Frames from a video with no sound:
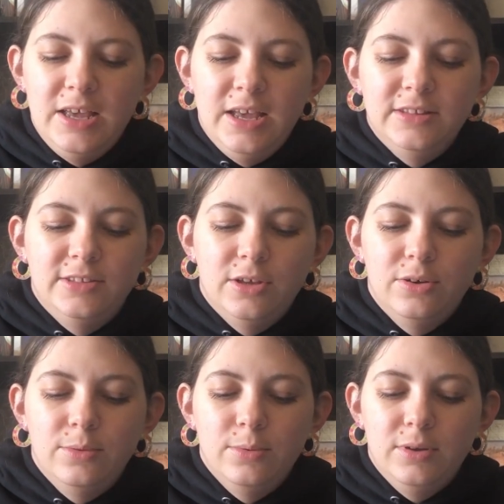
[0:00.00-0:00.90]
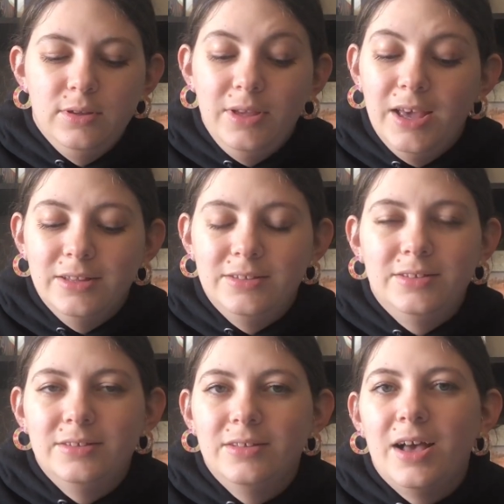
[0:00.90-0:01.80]
And so, yes,
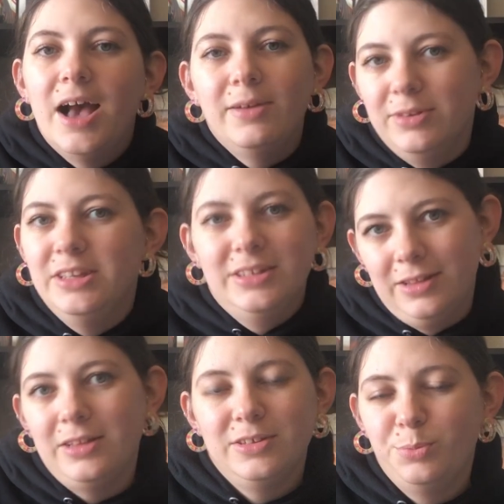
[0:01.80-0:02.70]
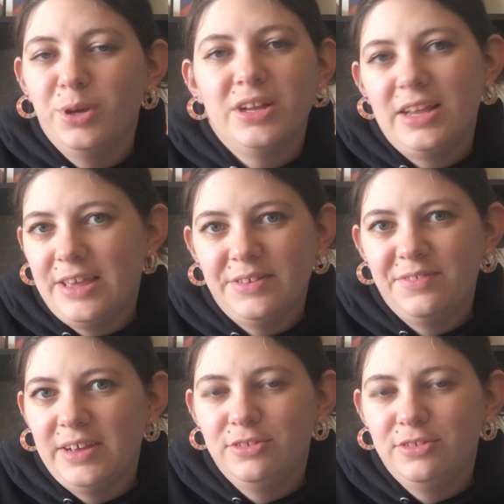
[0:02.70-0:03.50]
I really did like this book, and I gave it 5